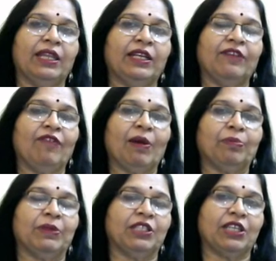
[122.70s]
the
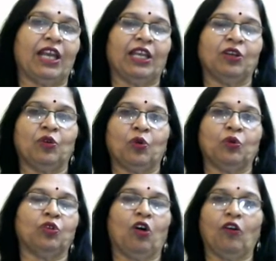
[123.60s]
development and
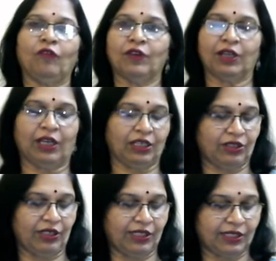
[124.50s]
growth of
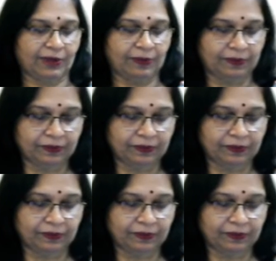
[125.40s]
countries.